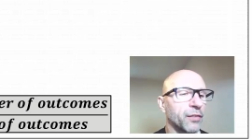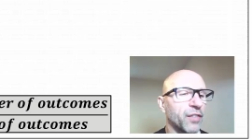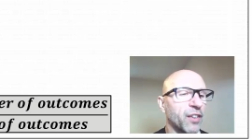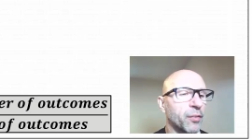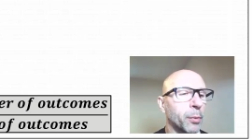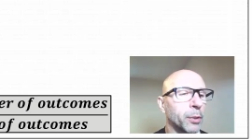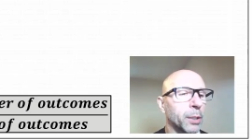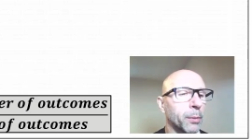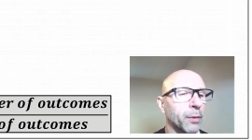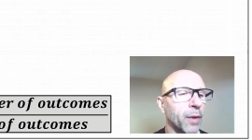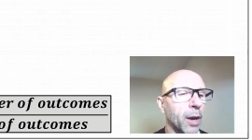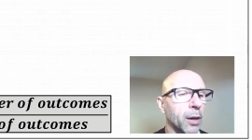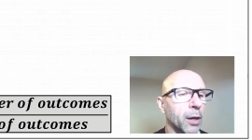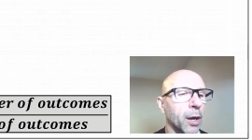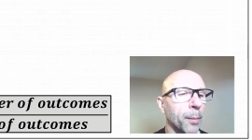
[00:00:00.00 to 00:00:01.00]
the favorable number
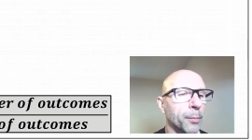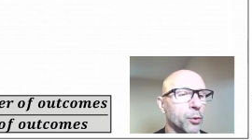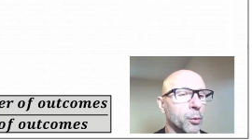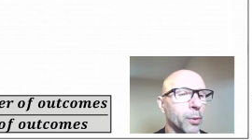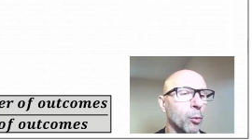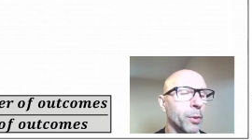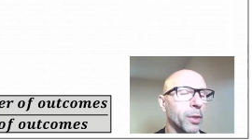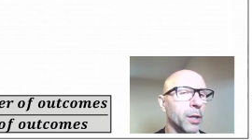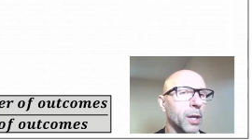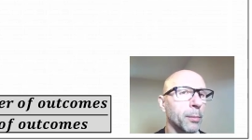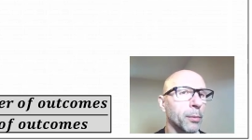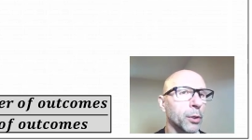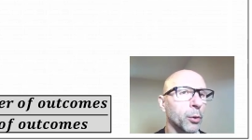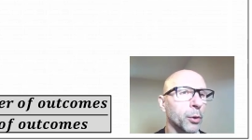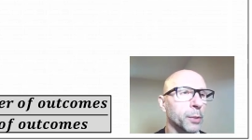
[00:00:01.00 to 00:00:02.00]
of outcomes will be the
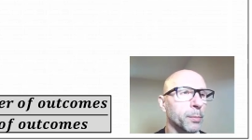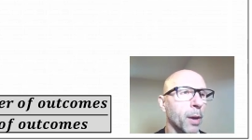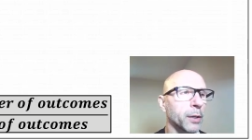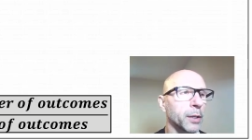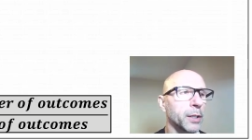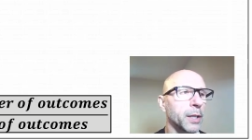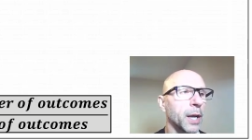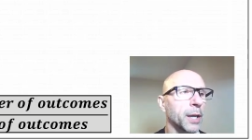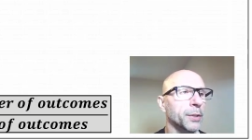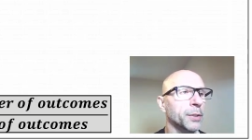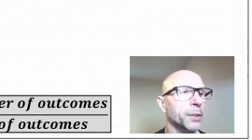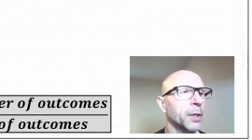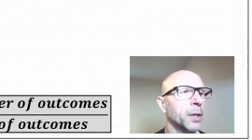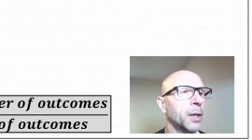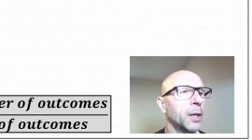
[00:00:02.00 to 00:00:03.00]
number who responded
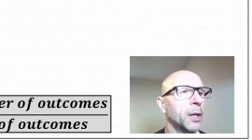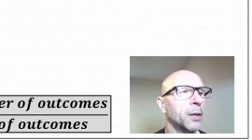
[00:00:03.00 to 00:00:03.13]
yes,